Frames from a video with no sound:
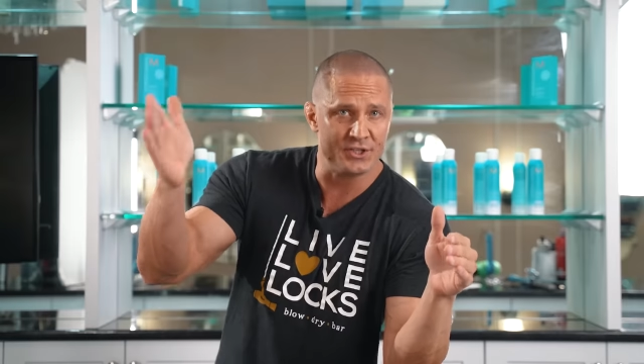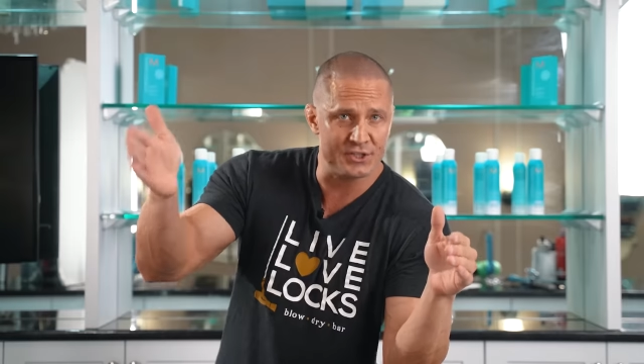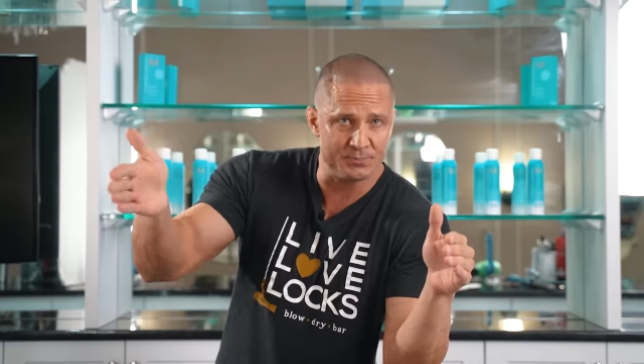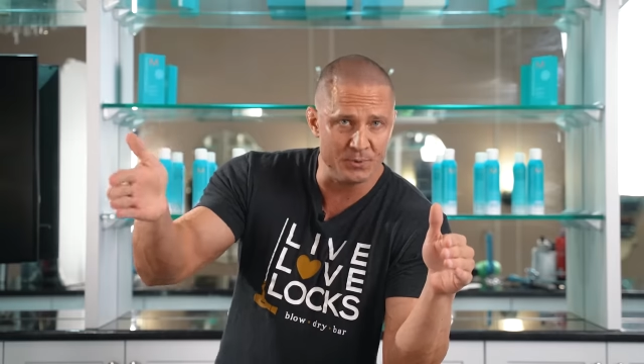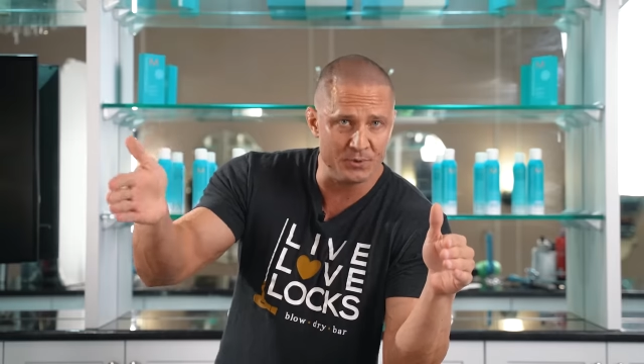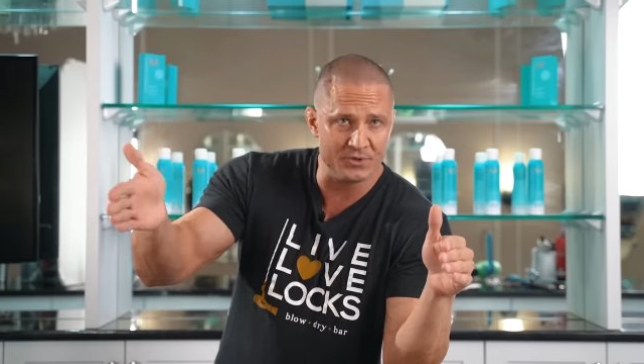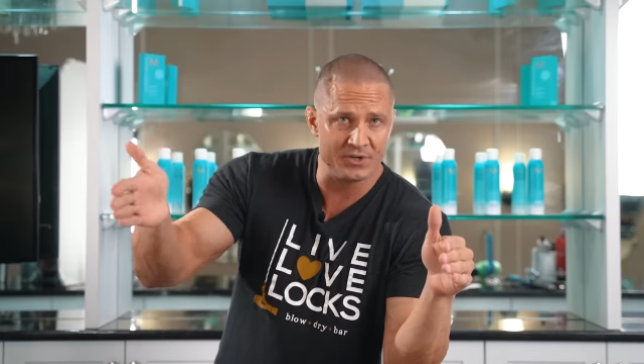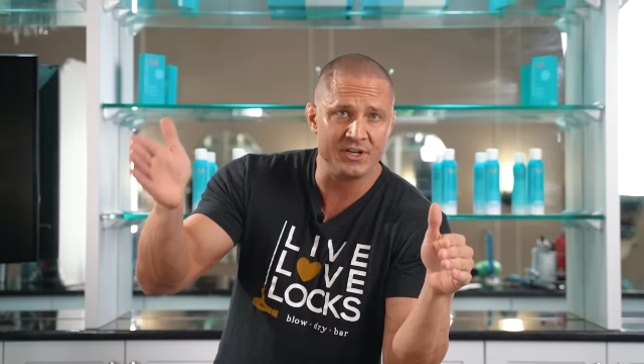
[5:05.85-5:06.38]
The
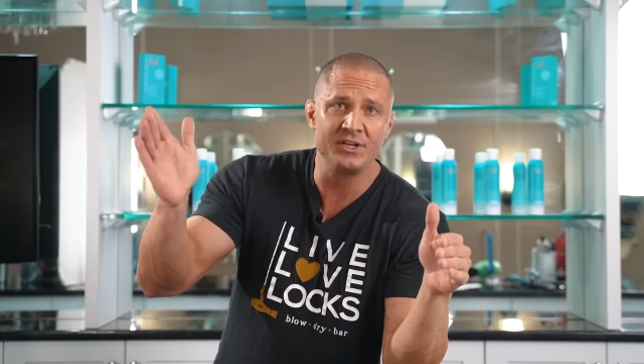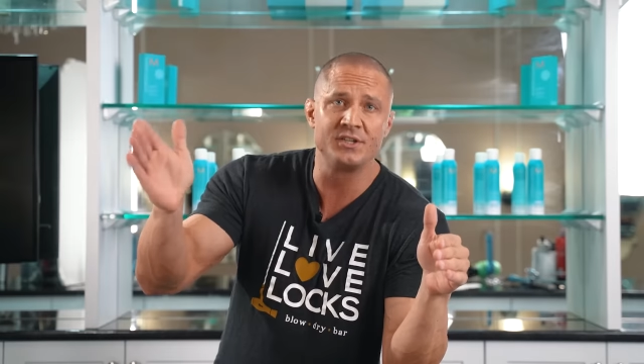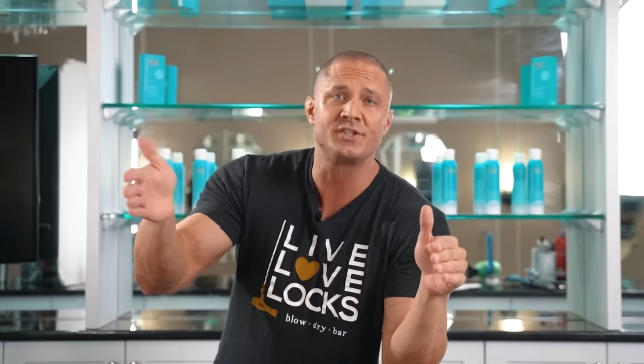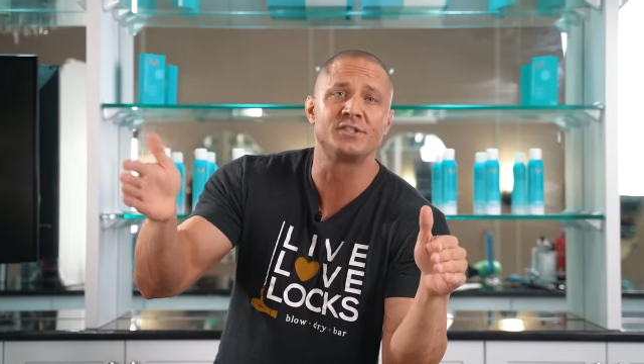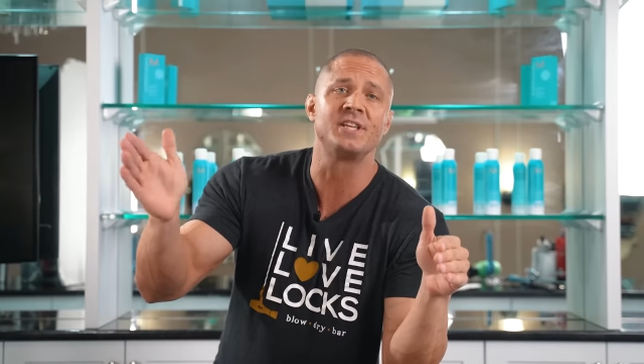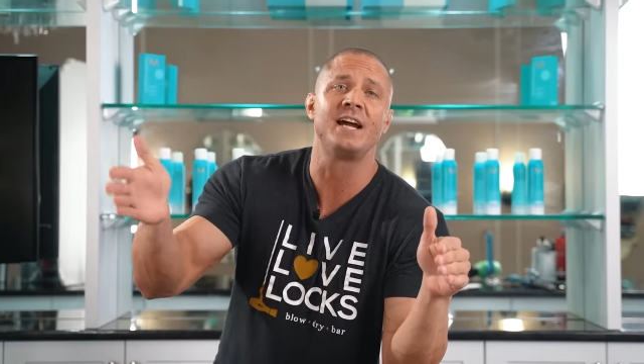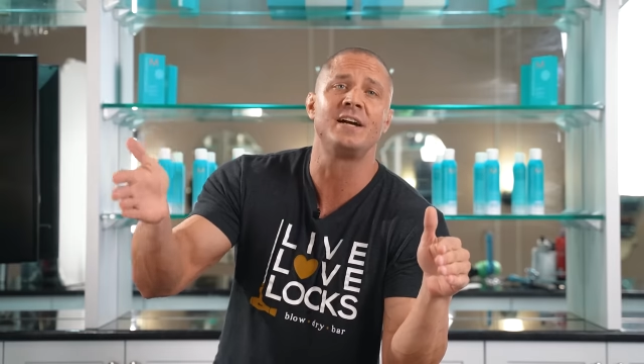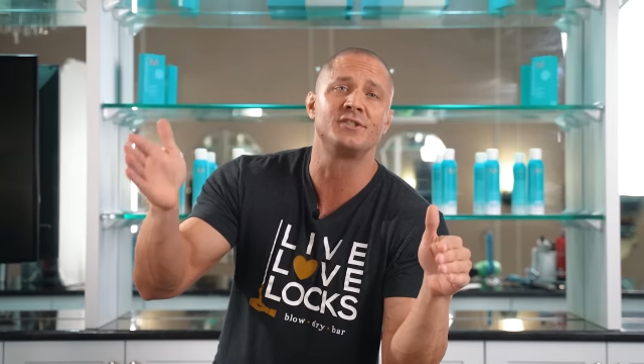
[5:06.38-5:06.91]
smoother your
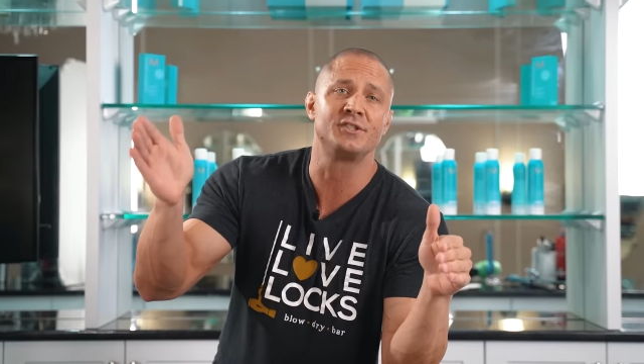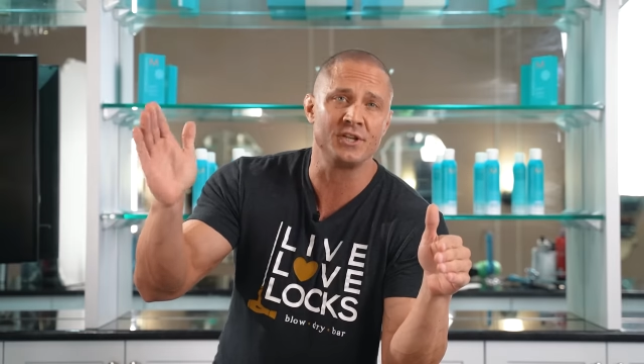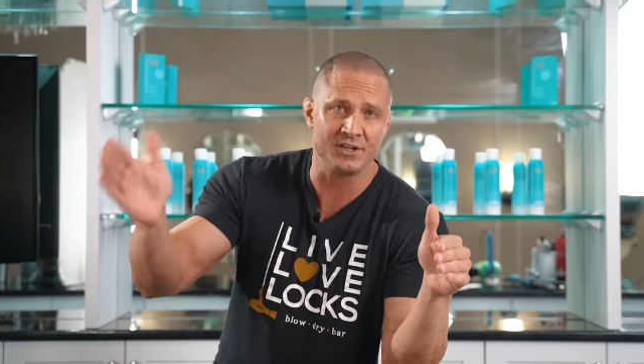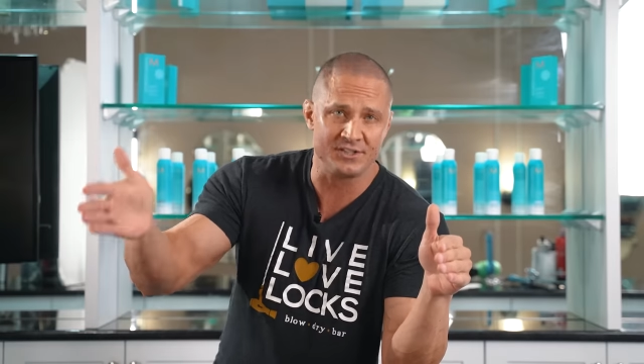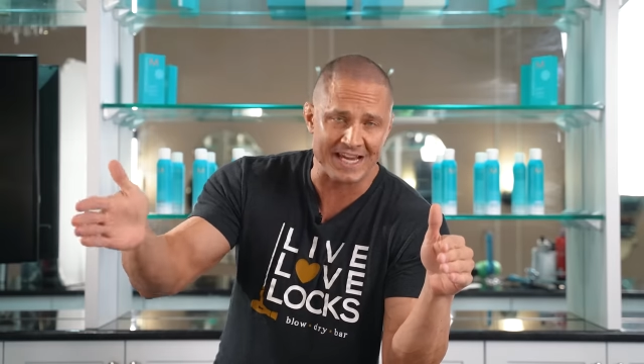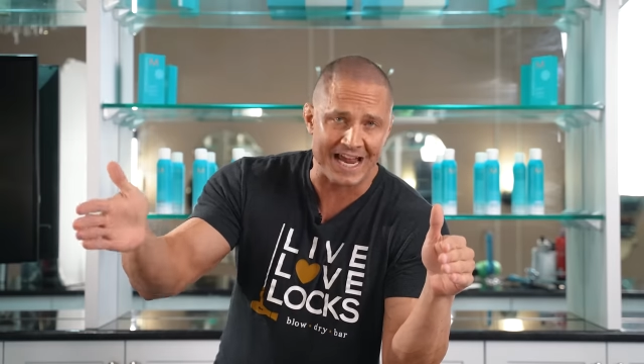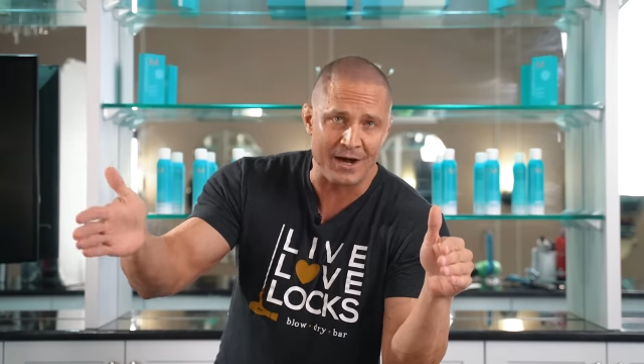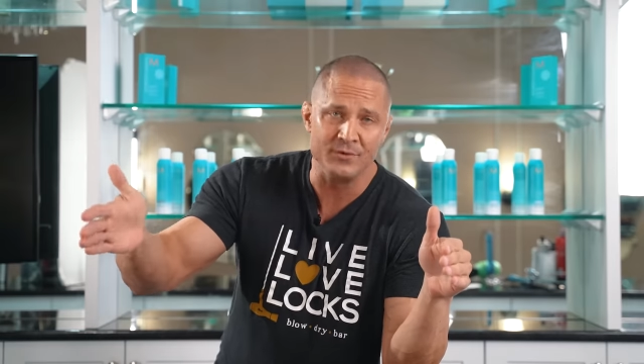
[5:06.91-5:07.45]
style
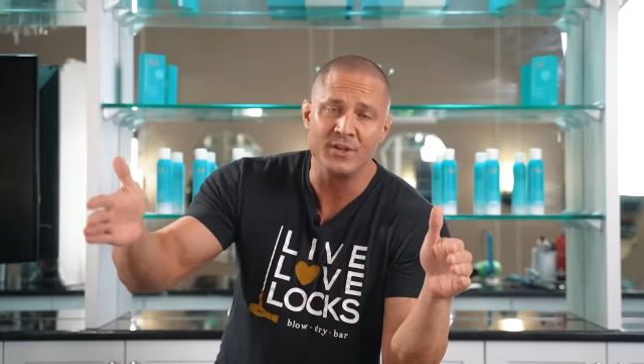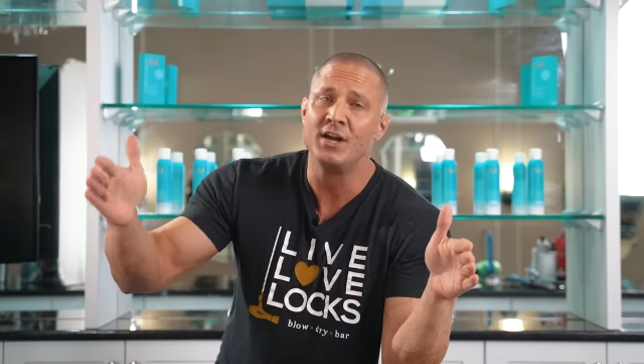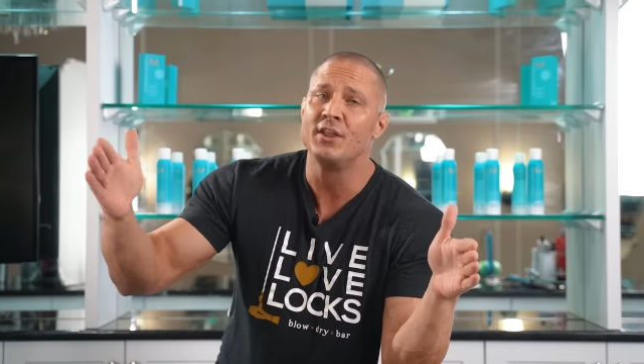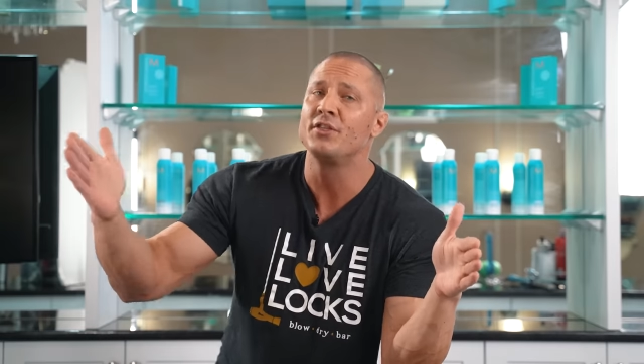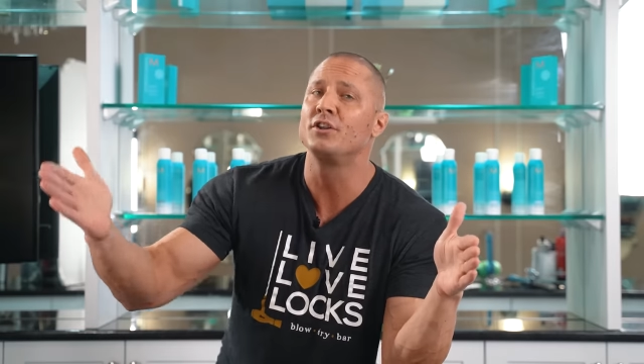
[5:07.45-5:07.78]
starts out,